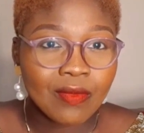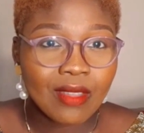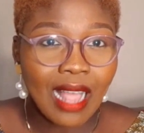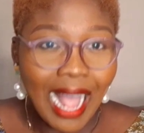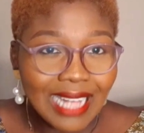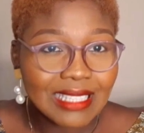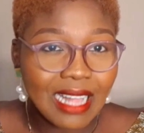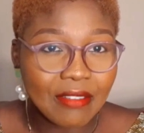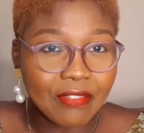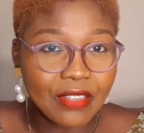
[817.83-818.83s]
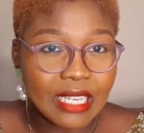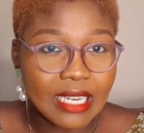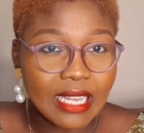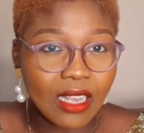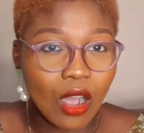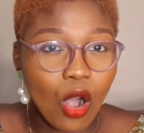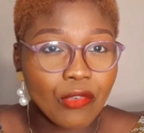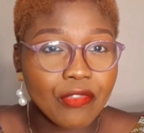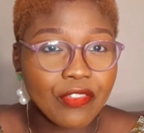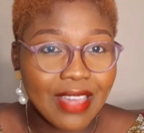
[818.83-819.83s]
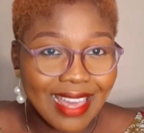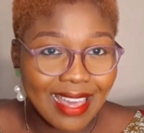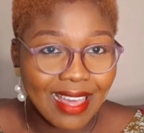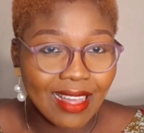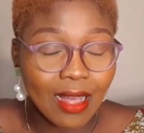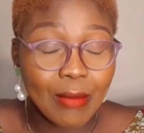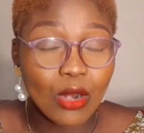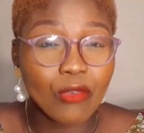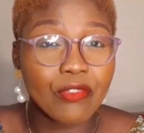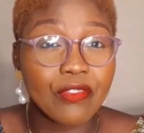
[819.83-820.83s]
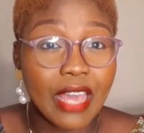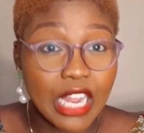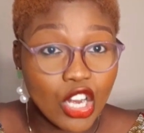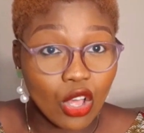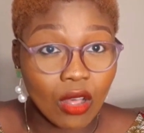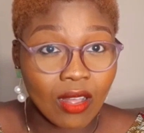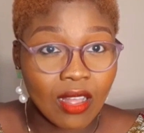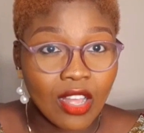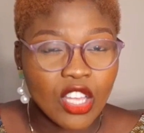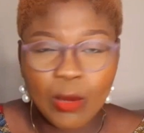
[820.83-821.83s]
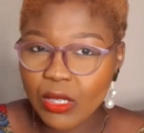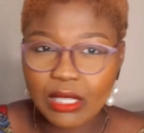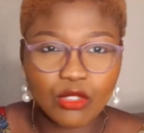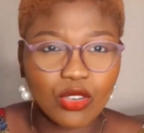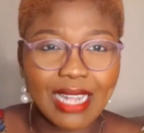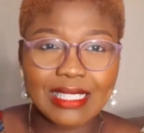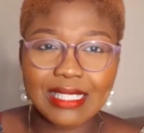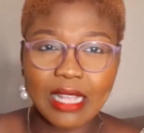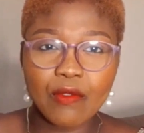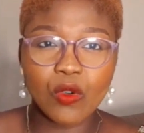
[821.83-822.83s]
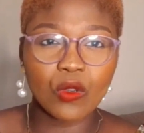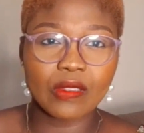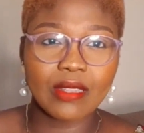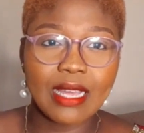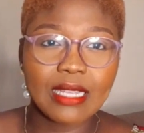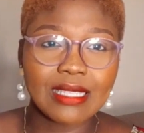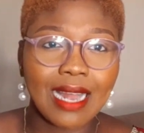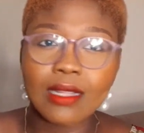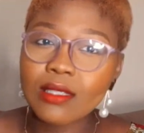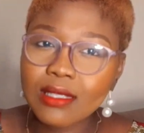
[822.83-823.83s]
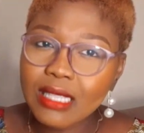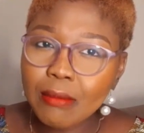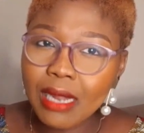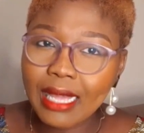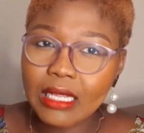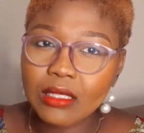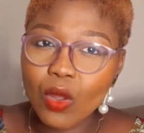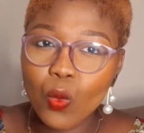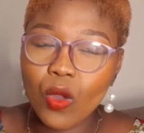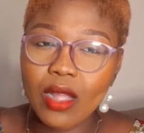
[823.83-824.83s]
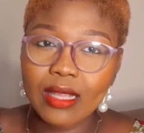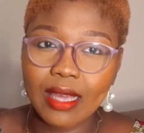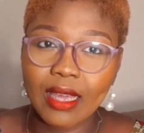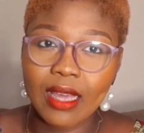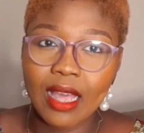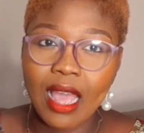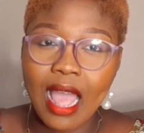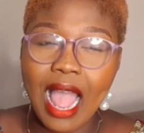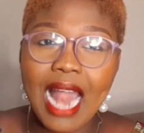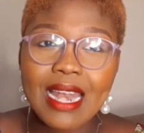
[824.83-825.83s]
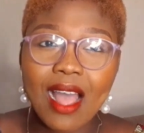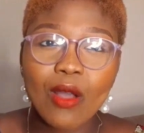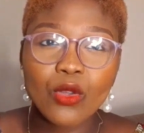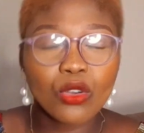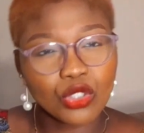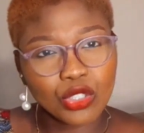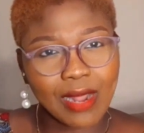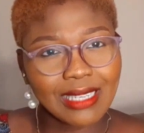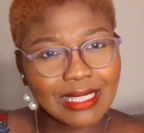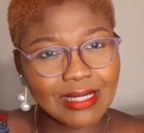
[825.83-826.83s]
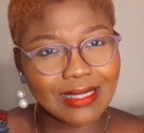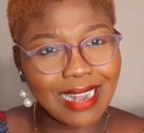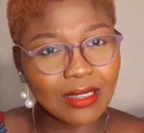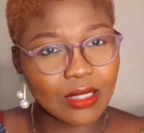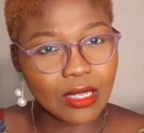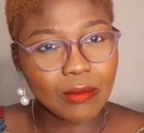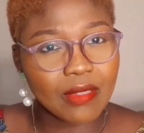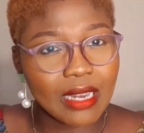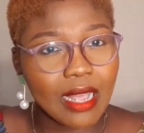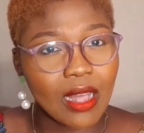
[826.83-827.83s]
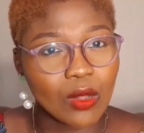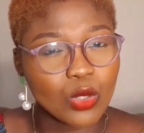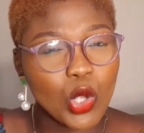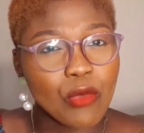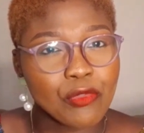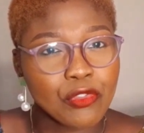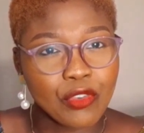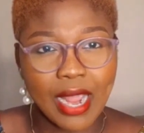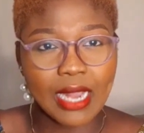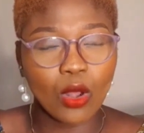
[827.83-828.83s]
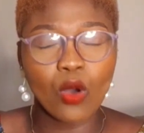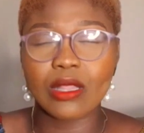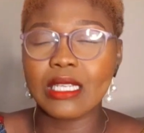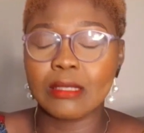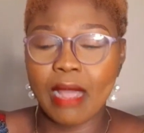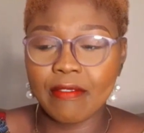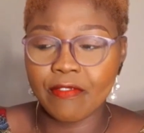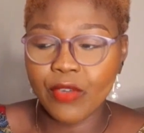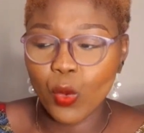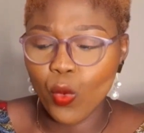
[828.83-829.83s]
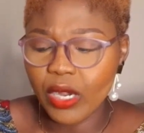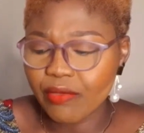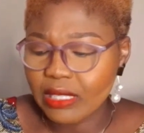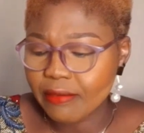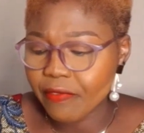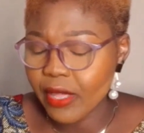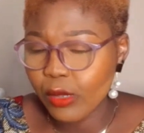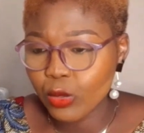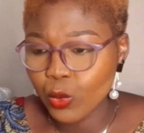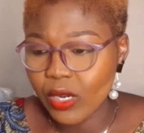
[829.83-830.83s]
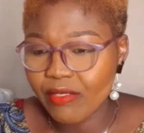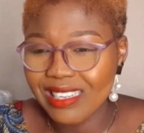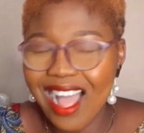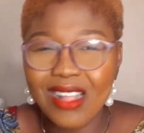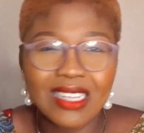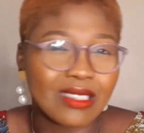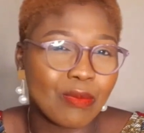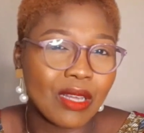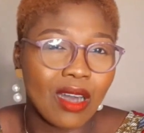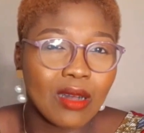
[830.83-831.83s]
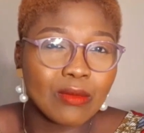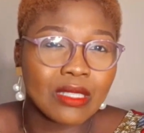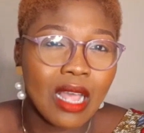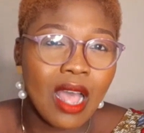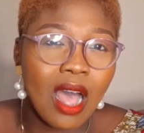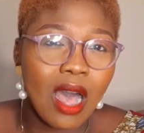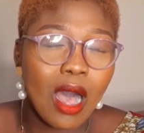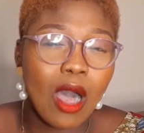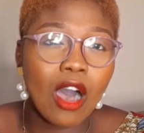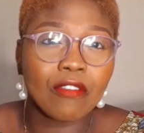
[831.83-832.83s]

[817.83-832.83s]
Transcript: has that feeling of fear, of failure, you must have tried several things and it seemed like it's not working. And now you're trying to start something else. You're afraid, oh, this might fail. What if it fails? What if it becomes a